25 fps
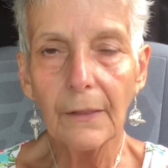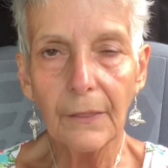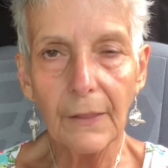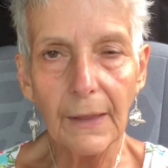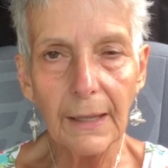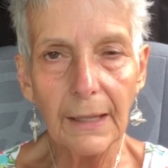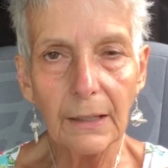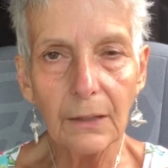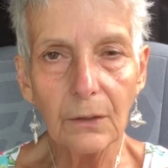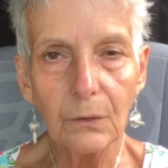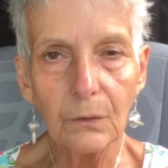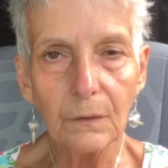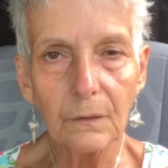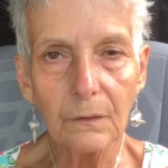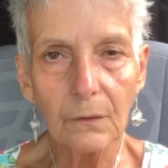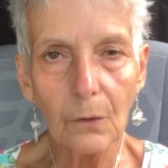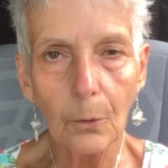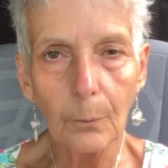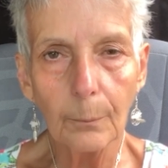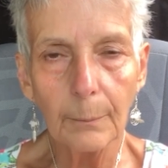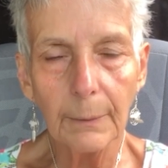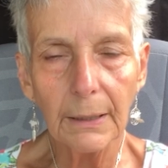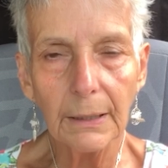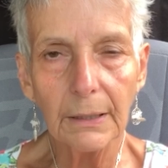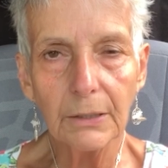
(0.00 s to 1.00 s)
Thank you
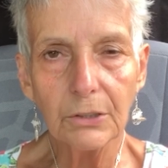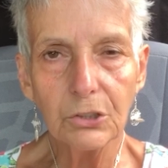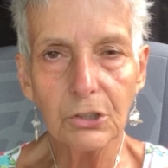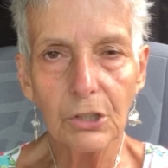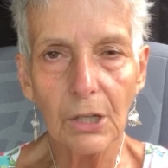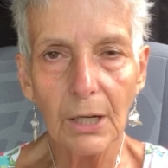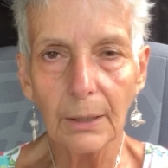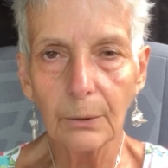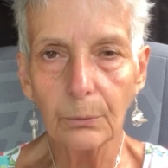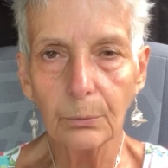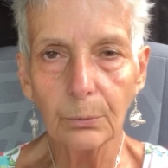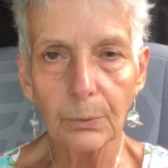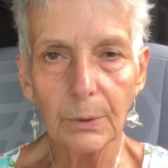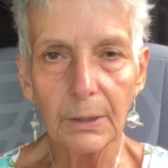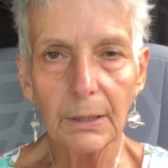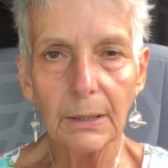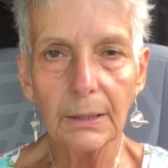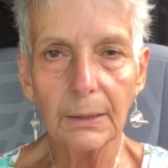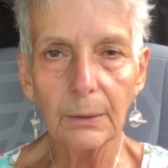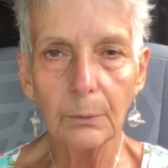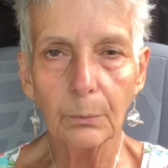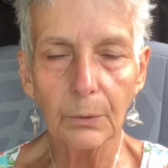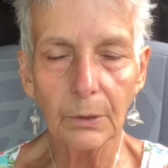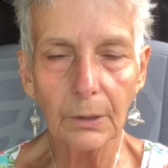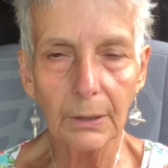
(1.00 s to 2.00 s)
so much. I
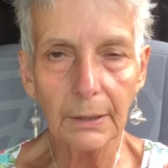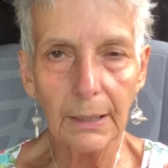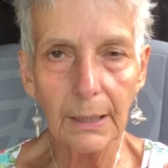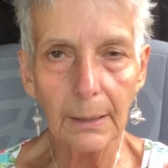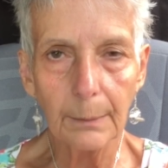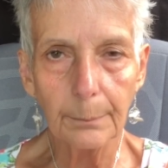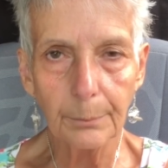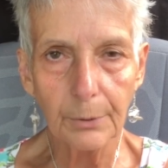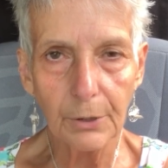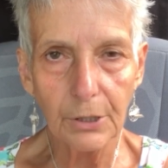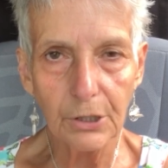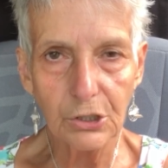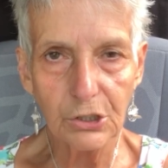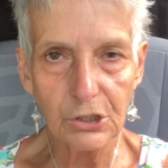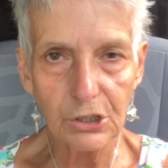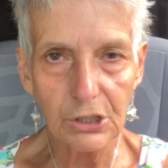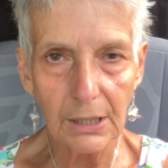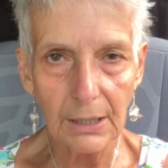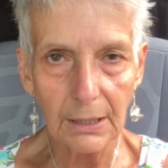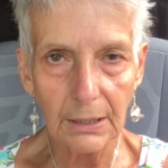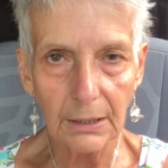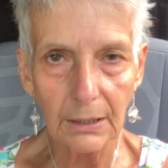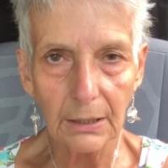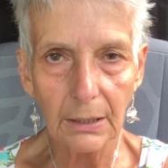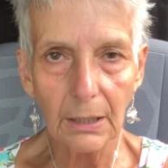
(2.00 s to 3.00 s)
really, really
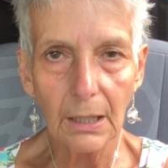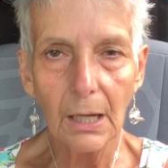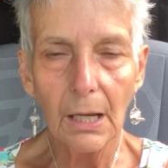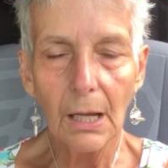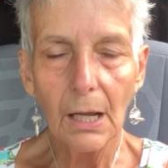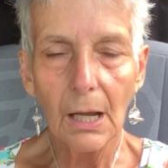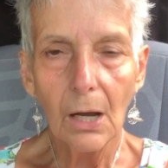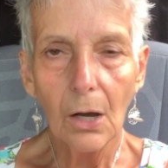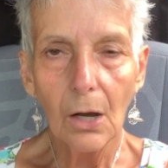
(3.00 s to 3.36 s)
appreciate it.